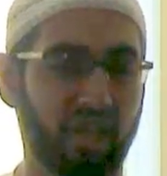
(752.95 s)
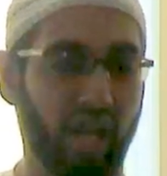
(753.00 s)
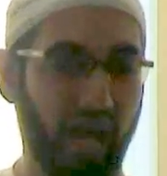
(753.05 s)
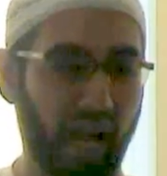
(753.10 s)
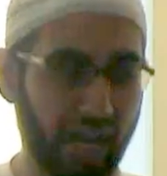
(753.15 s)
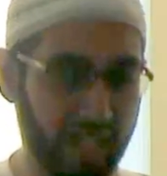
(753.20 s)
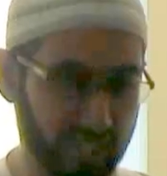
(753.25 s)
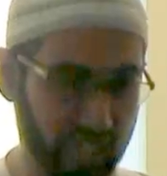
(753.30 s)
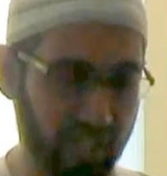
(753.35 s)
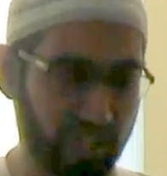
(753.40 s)

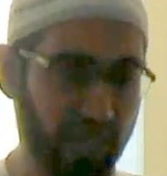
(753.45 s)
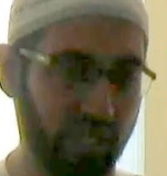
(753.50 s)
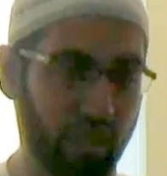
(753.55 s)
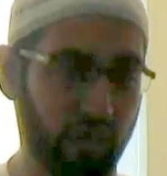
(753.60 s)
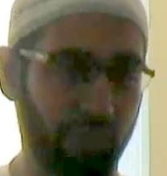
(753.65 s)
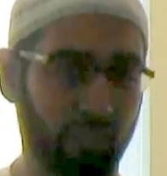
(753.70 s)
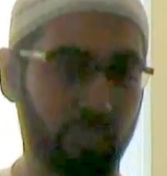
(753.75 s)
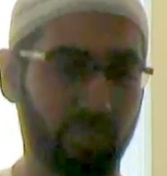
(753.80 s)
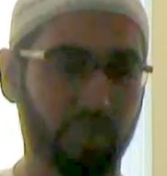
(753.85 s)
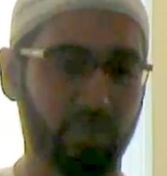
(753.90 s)
asking
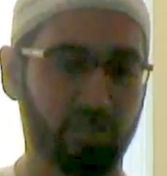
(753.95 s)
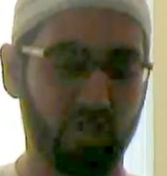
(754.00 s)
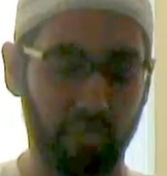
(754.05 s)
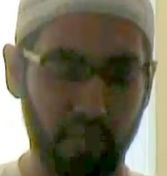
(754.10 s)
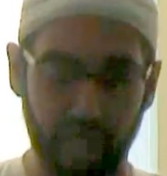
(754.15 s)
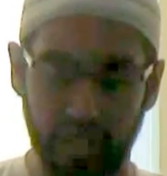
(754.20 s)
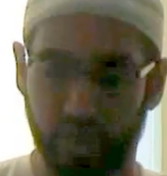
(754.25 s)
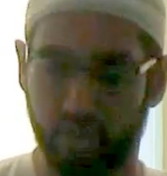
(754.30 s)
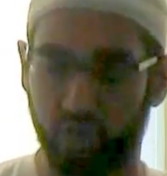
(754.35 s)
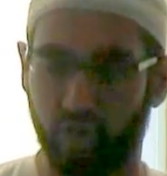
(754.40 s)
Him to
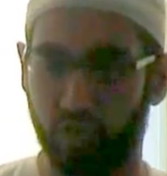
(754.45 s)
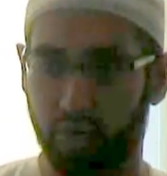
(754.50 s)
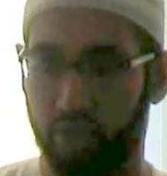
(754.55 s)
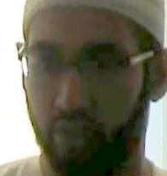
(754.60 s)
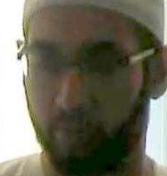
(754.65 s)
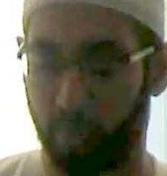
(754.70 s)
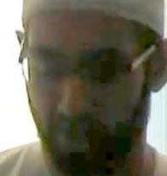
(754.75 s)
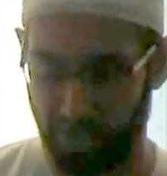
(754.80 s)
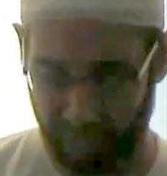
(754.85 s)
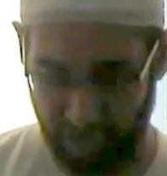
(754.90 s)
make you
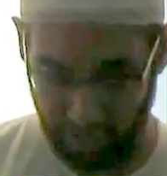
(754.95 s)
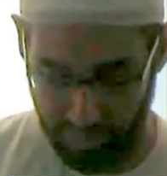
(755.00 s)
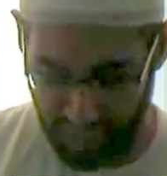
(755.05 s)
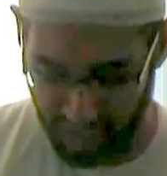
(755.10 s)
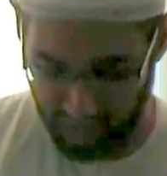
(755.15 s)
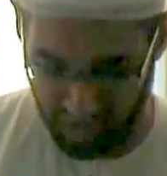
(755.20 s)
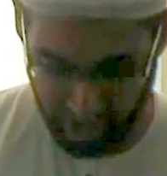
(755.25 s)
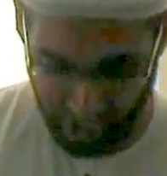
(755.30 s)
a person that makes a